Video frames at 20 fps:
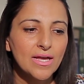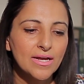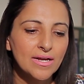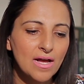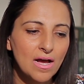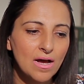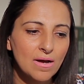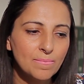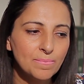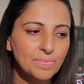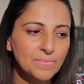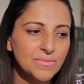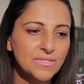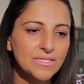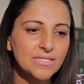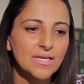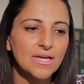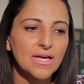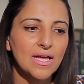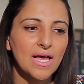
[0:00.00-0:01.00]

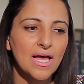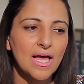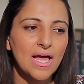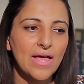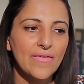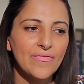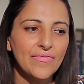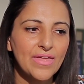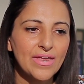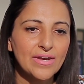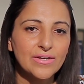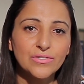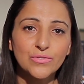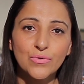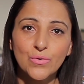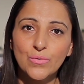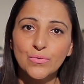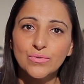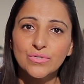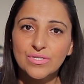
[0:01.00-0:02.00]
comes and then
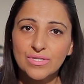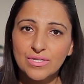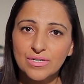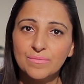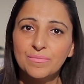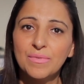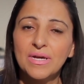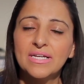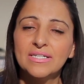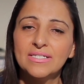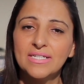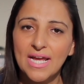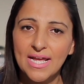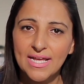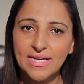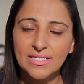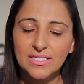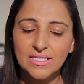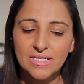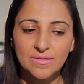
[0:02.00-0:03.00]
escorts them and
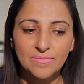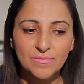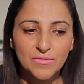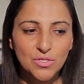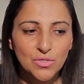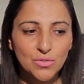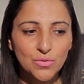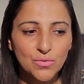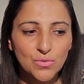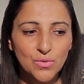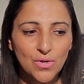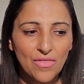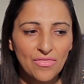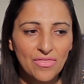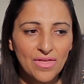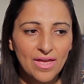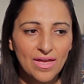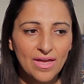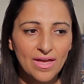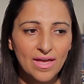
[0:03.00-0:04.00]
takes them to
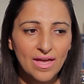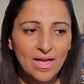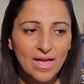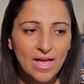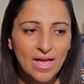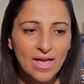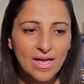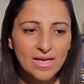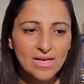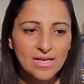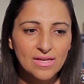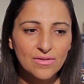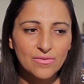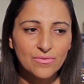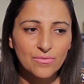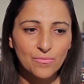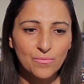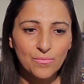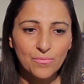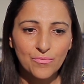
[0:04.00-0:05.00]
the
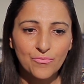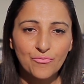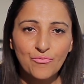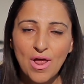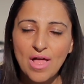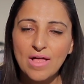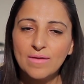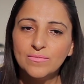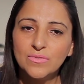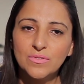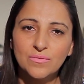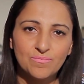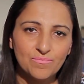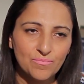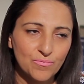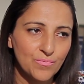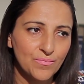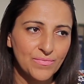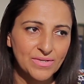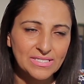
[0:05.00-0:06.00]
realms,
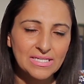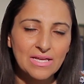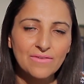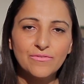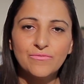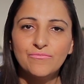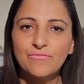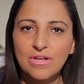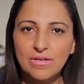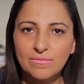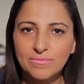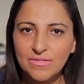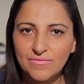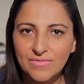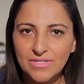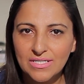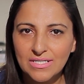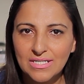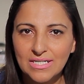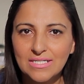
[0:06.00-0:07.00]
the 7 realms of
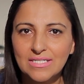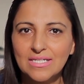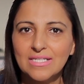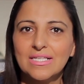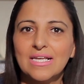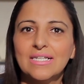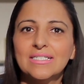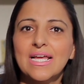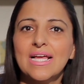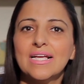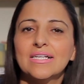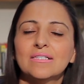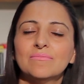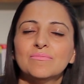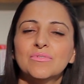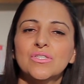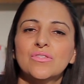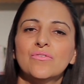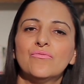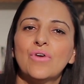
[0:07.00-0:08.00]
existence. They take
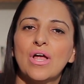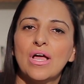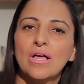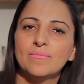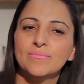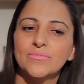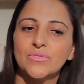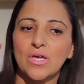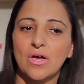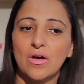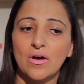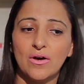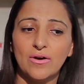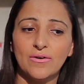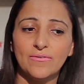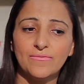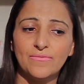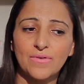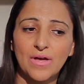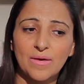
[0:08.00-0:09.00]
them to the realms
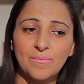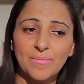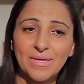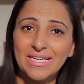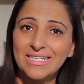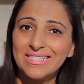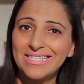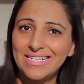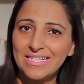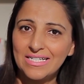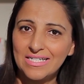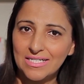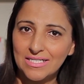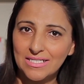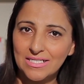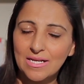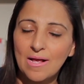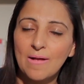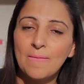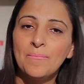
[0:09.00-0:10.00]
of
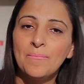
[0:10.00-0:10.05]
existence.